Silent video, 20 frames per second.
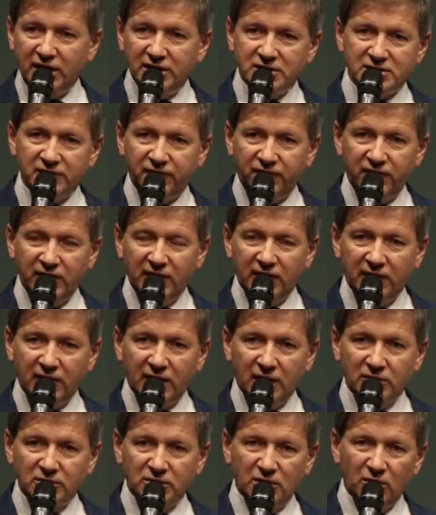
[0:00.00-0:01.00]
trying to figure
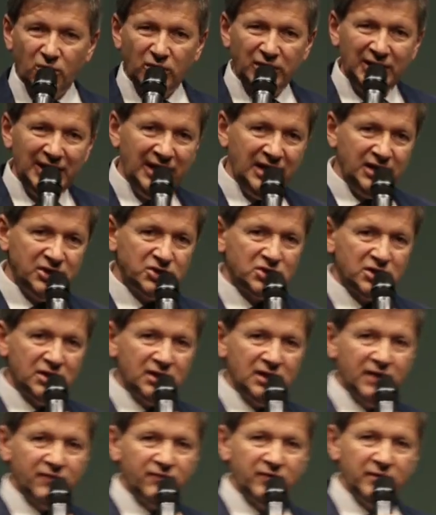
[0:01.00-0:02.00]
out what each
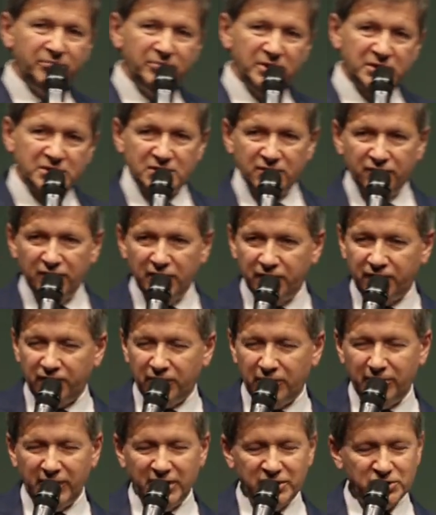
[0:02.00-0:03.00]
and every bit of
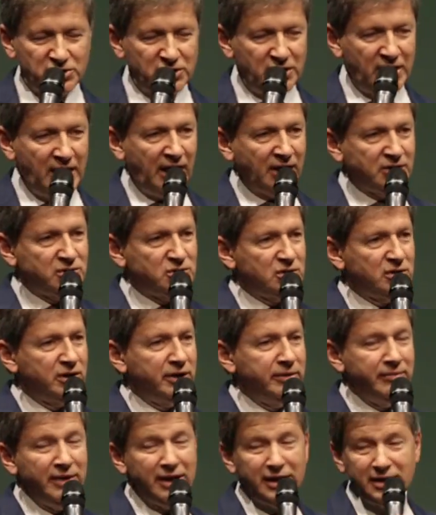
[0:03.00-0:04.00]
information
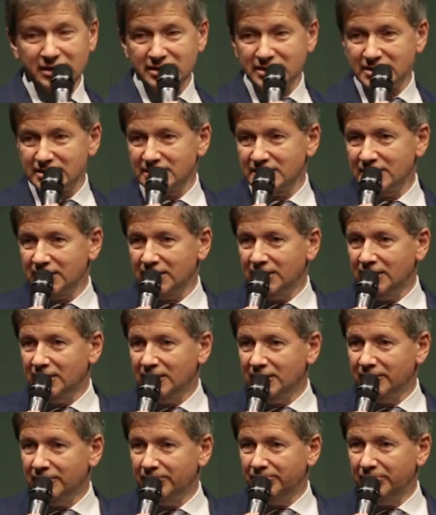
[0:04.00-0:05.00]
actually means,
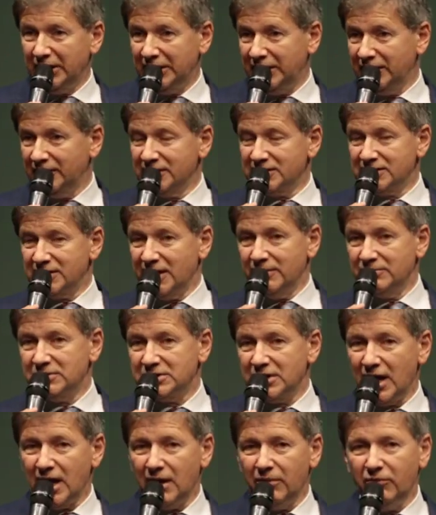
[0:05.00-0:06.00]
but at the same
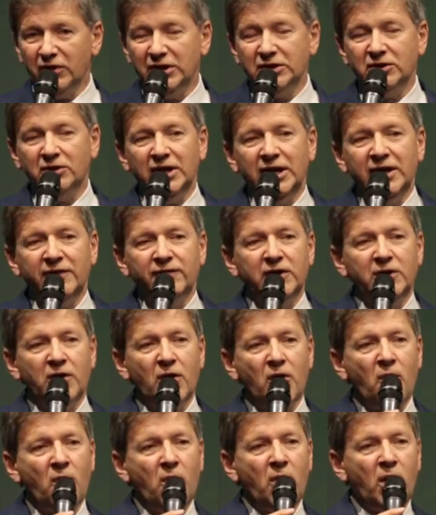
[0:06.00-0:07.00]
time, we don't even
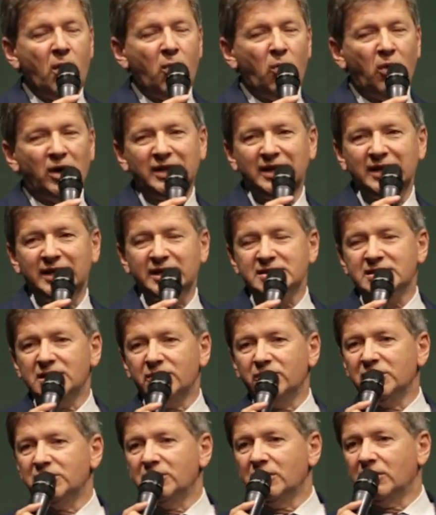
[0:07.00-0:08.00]
know what it is
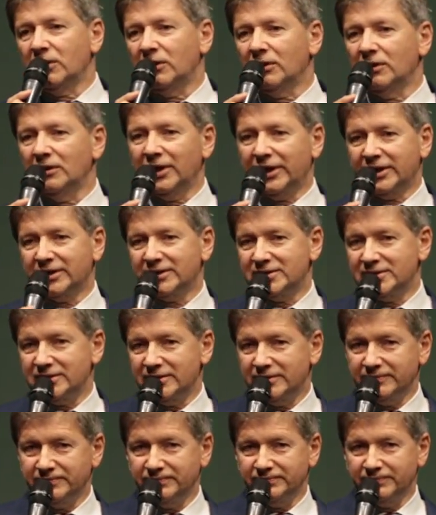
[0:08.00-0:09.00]
that we don't
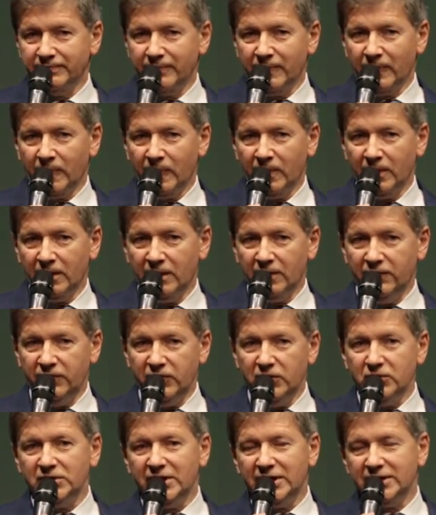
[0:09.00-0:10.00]
collect. A
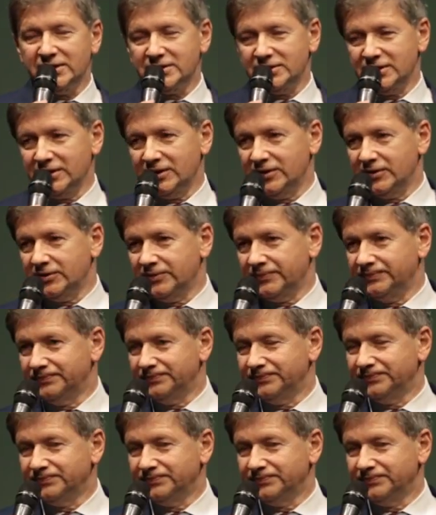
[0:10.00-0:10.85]
few days ago,